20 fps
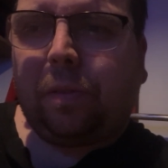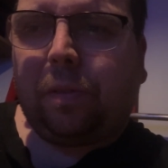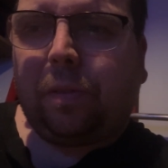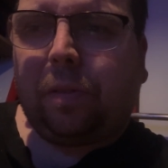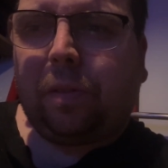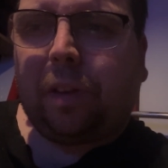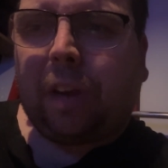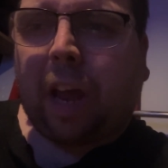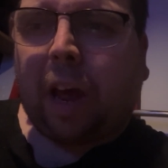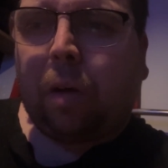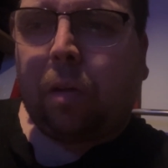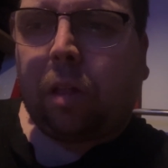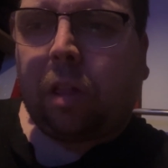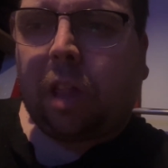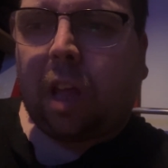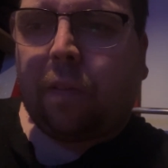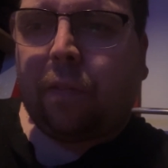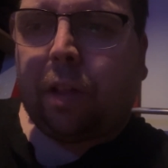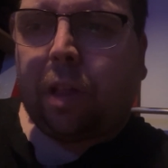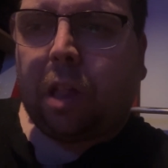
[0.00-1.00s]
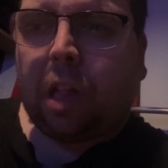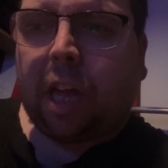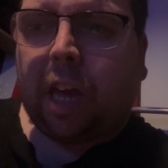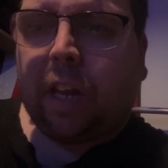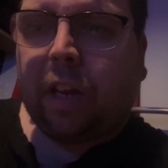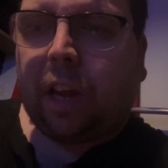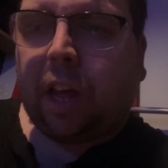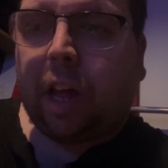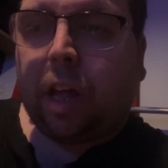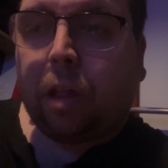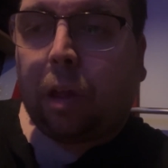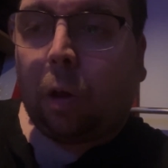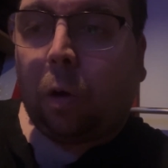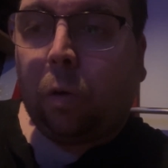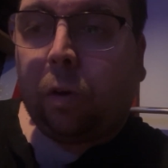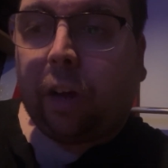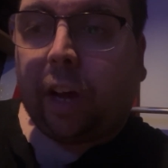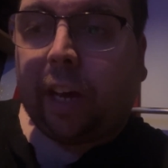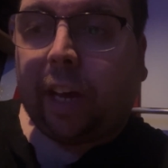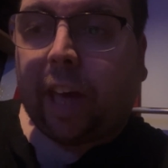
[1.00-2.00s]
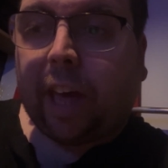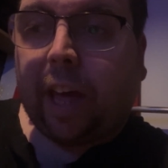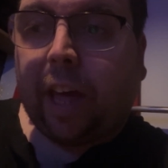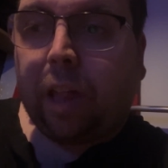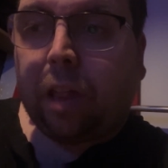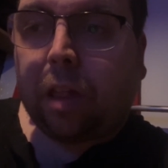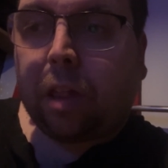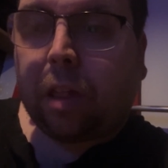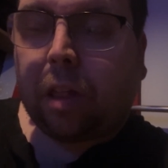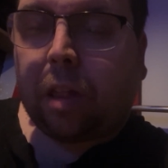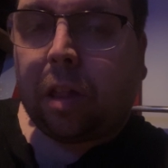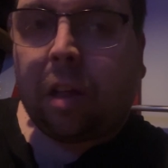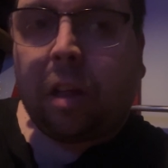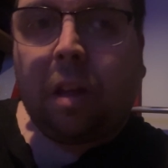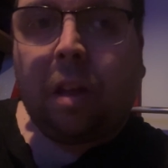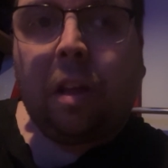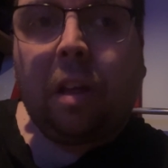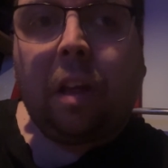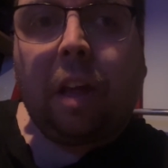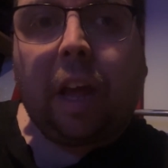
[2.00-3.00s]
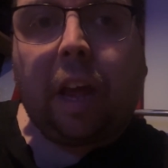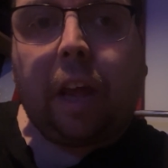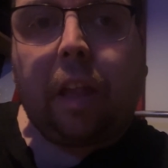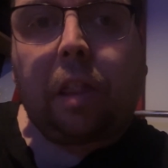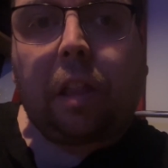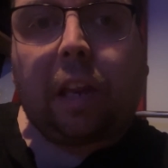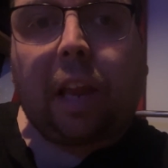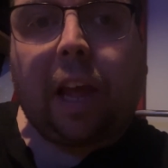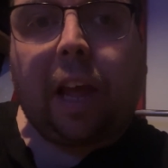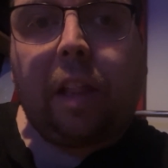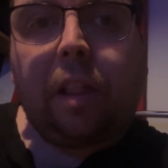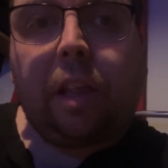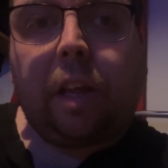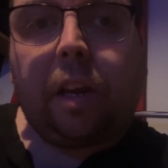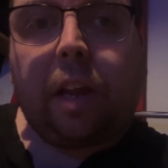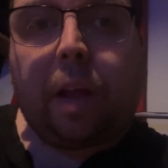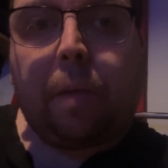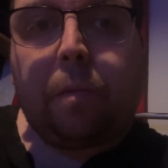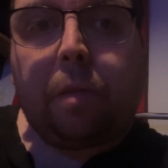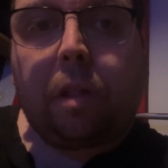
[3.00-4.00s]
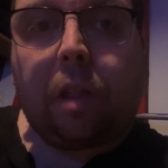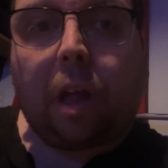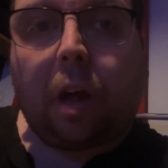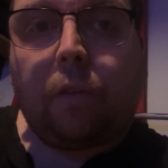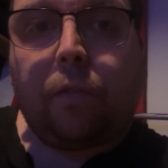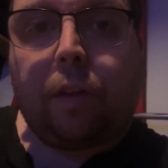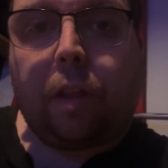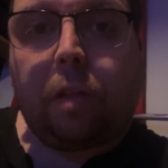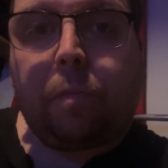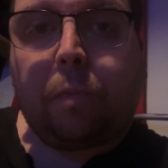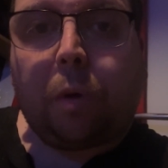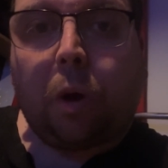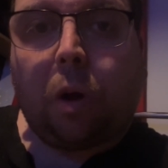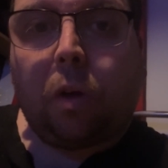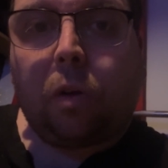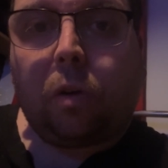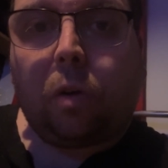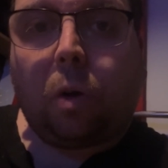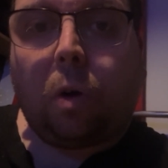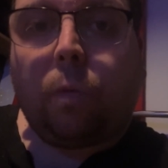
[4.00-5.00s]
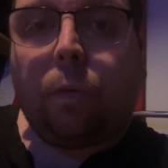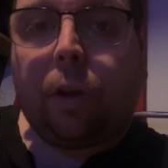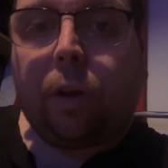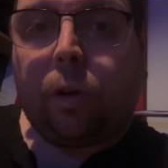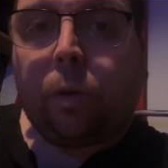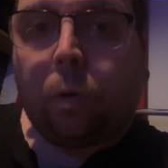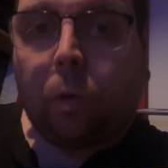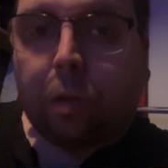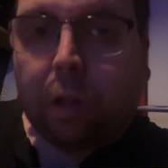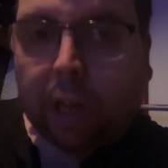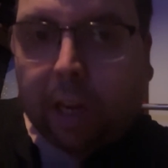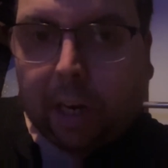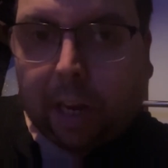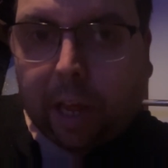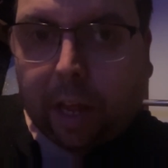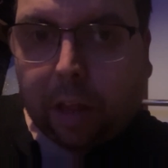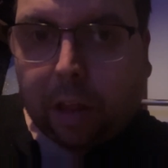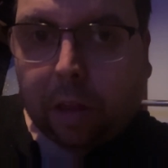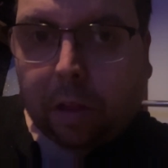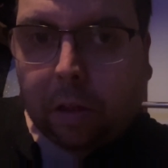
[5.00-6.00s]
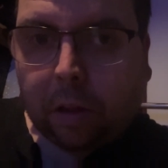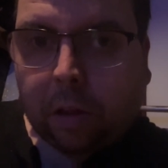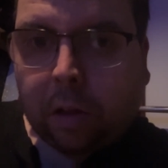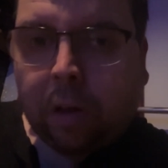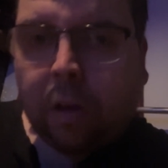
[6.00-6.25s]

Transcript: now 17 years old, I guess, has landed himself a spot on the naughty list,